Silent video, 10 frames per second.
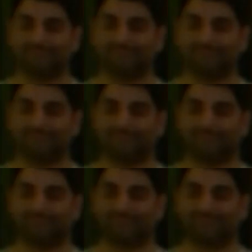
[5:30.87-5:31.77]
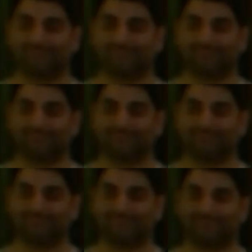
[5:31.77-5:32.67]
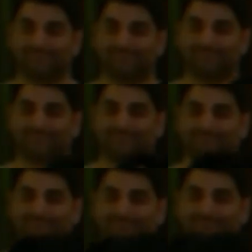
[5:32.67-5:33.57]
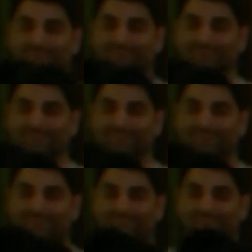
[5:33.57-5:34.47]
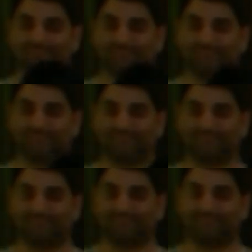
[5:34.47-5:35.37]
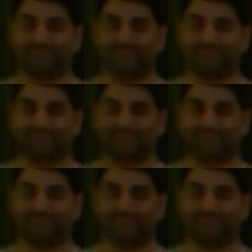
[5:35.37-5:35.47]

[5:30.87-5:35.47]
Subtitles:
No words are spoken by the person on screen.